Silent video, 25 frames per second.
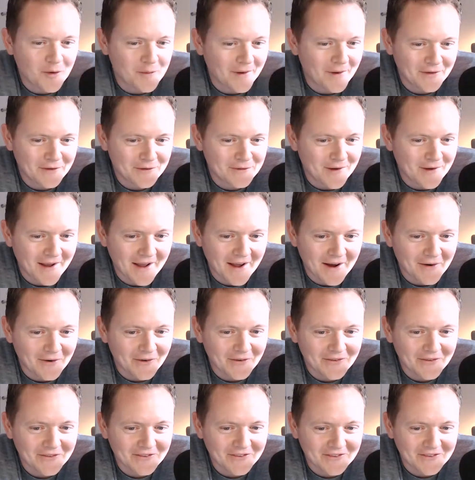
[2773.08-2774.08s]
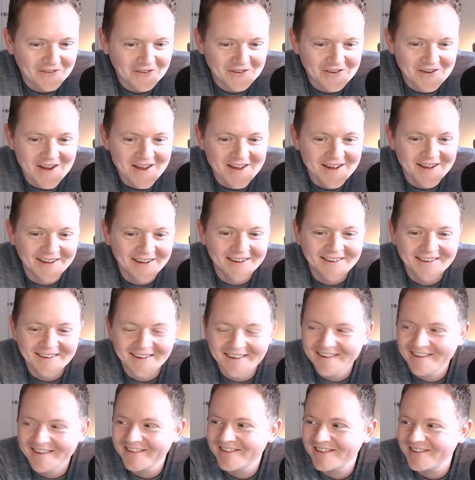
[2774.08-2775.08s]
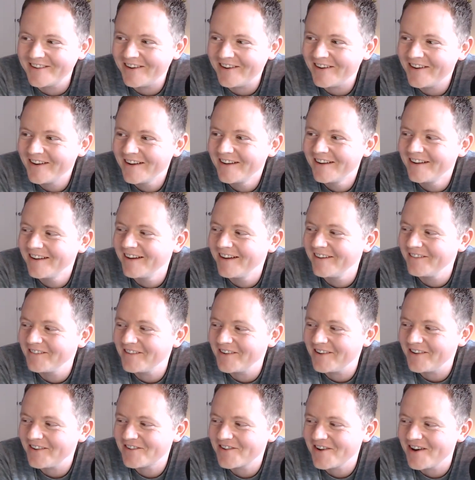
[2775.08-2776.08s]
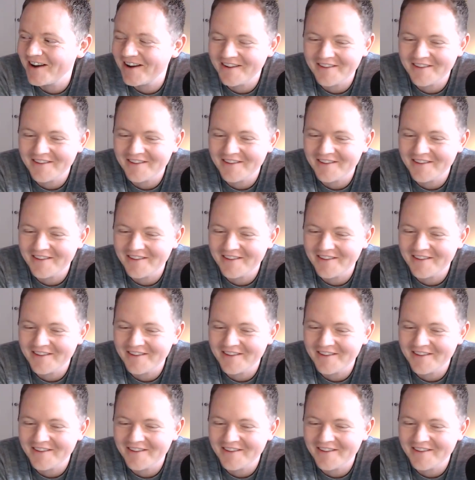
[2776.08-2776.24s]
about this for hours. So I'm going to try